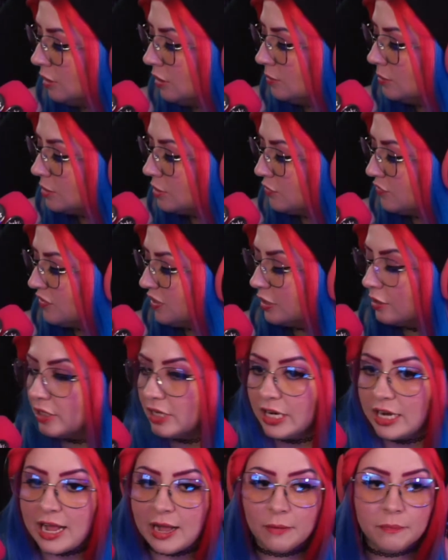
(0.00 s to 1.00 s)
figuring
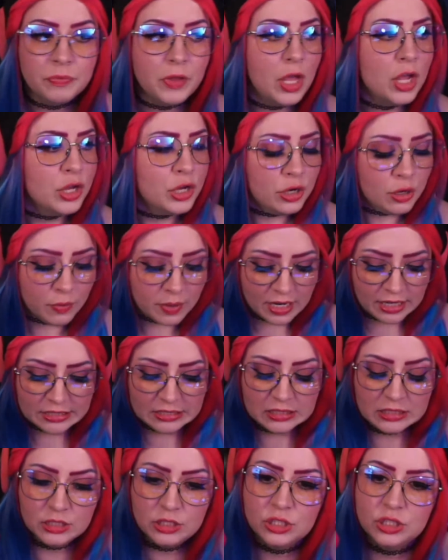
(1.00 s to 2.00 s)
it out. You know what I
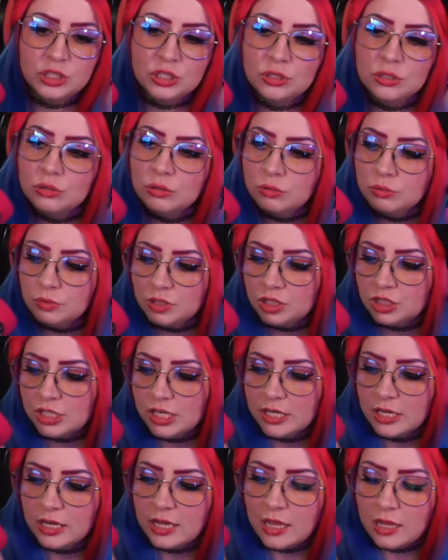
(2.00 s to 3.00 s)
didn't do was check
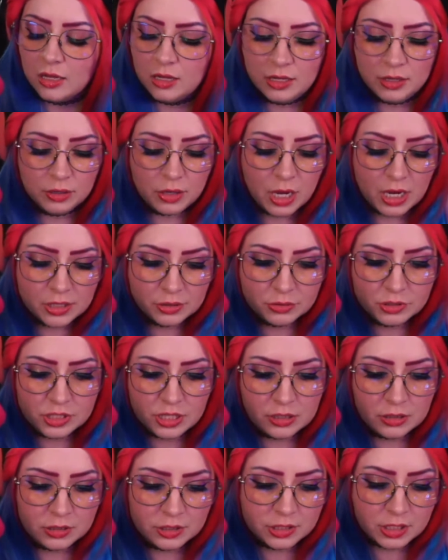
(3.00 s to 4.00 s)
Elgato
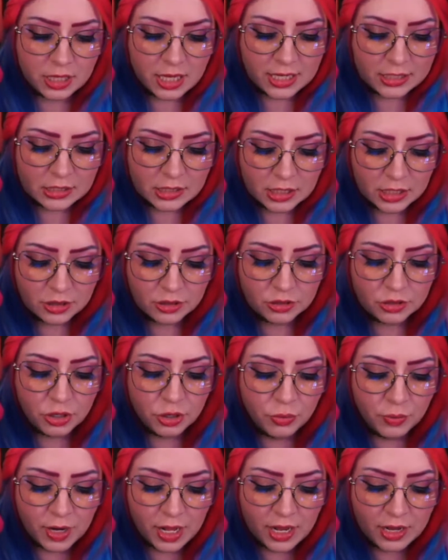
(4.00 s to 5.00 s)
sales the last like
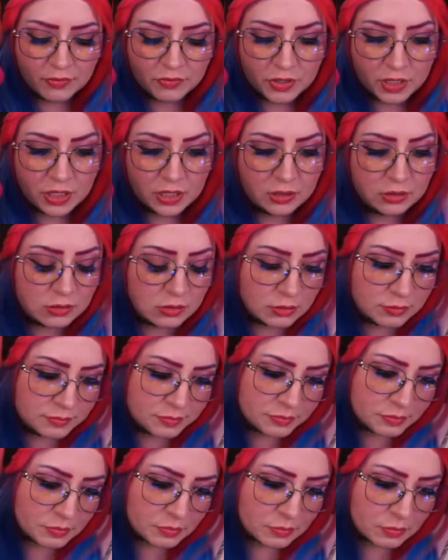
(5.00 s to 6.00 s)
2.5 days.
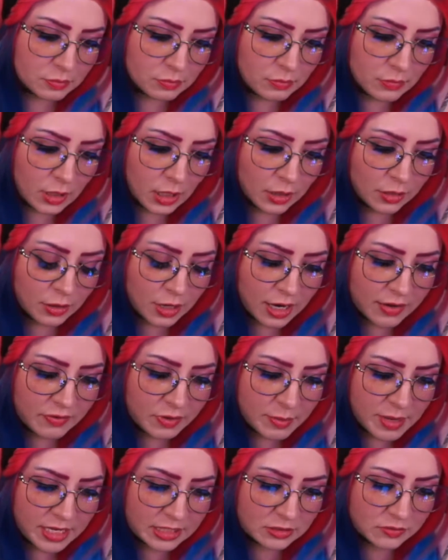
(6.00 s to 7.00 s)
They're having a
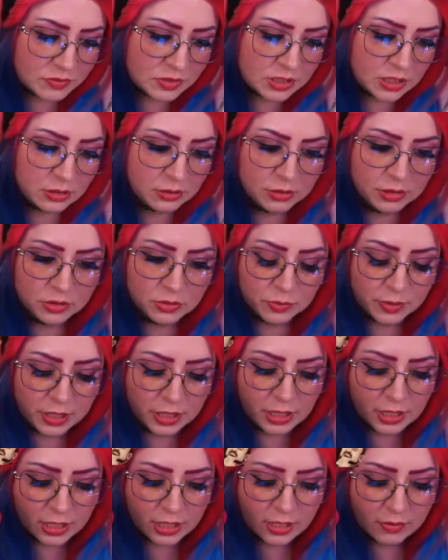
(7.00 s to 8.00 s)
massive sale this week,
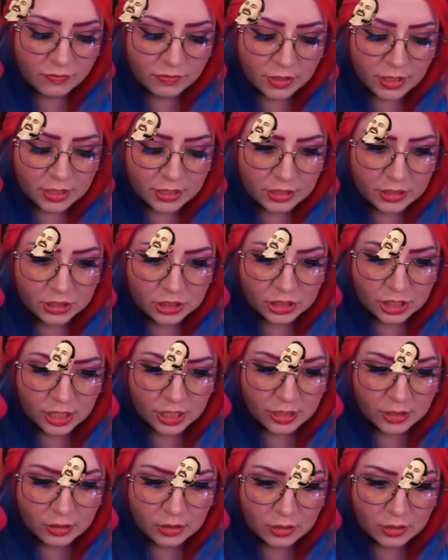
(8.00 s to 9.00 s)
and I keep forgetting to check.